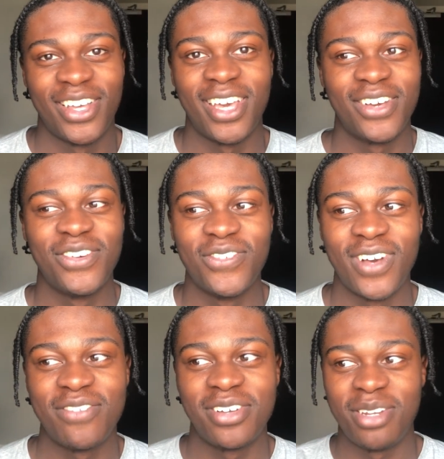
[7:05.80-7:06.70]
okay, cool,
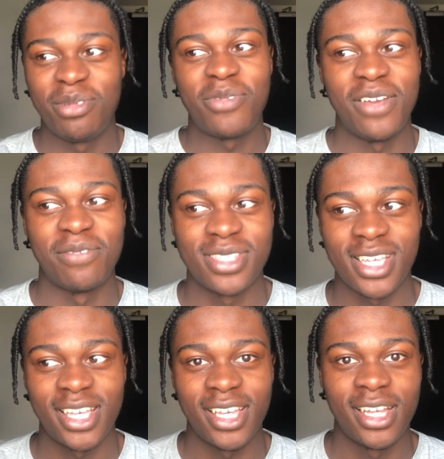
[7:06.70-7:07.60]
whatever, let me pay for my
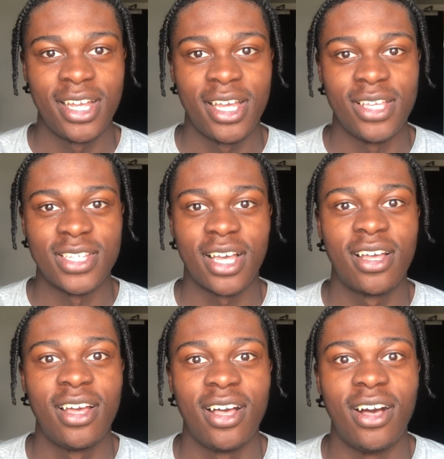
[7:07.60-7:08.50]
ticket. He's like,
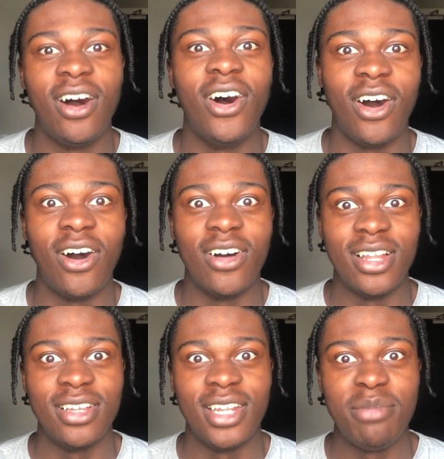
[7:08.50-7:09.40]
oh,
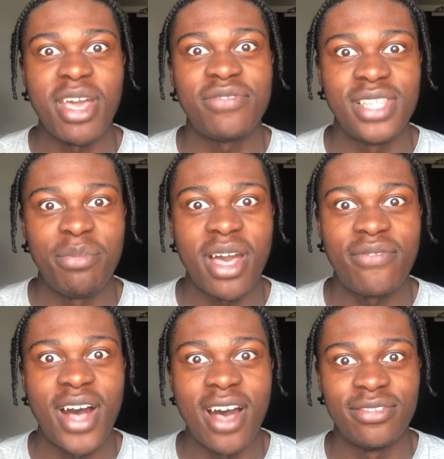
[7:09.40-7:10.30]
let me have, let me have
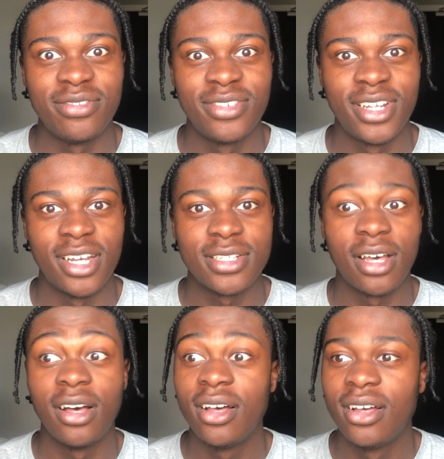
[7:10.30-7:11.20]
five. I was like,
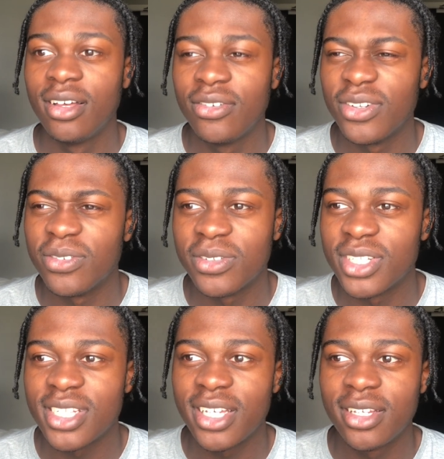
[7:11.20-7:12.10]
huh? What, what did
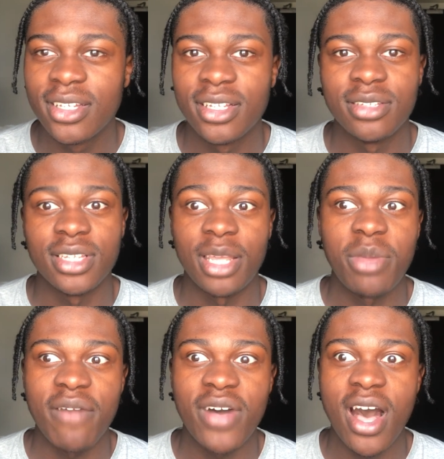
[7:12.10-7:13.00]
he say? Like, let me
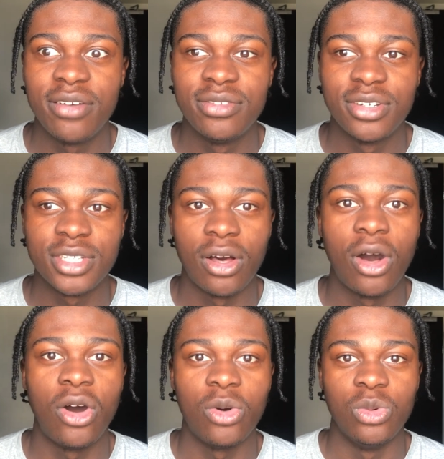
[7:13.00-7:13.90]
have five. I was like, oh,
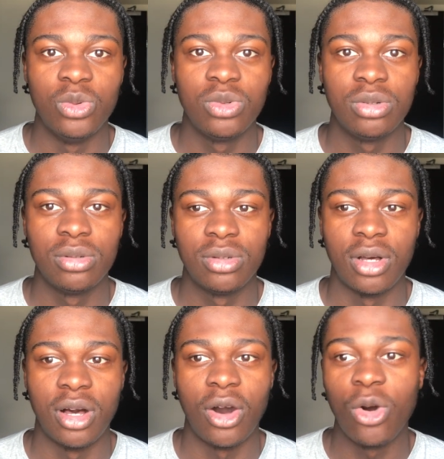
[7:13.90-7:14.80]
oh,
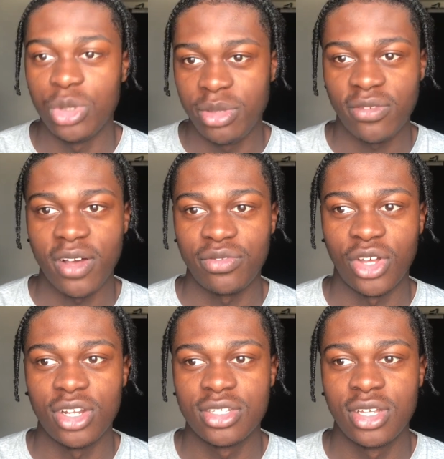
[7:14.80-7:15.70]
oh you mean five
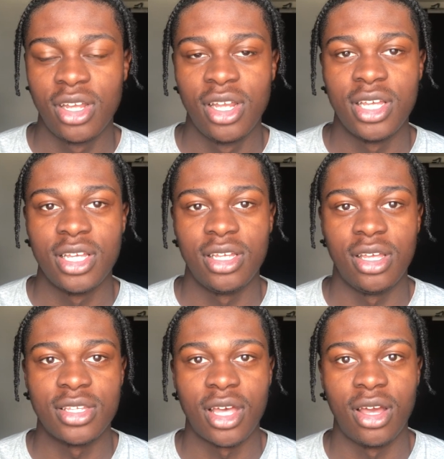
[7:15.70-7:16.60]
dollars?
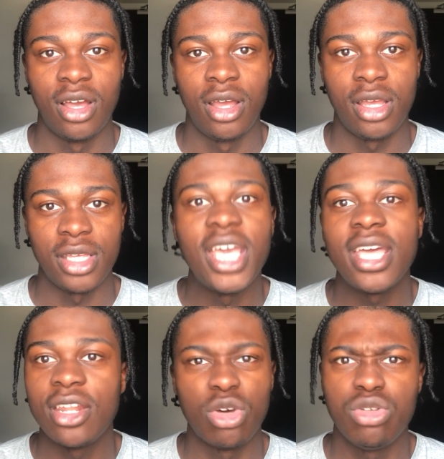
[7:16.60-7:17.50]
He's like,
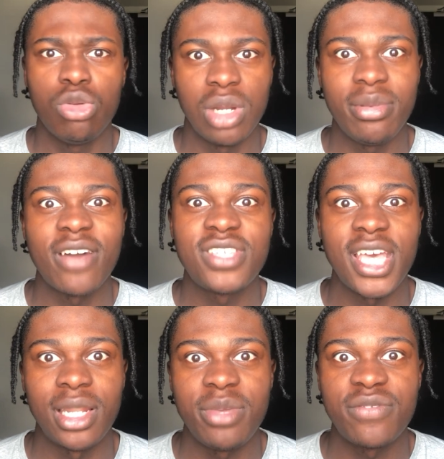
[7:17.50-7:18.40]
yeah, no, no, let me have
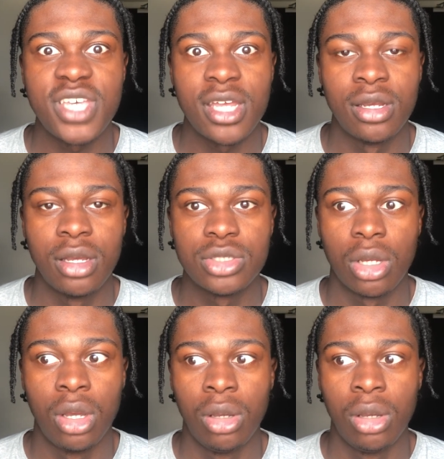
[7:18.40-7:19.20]
10, let me have 10. I was like,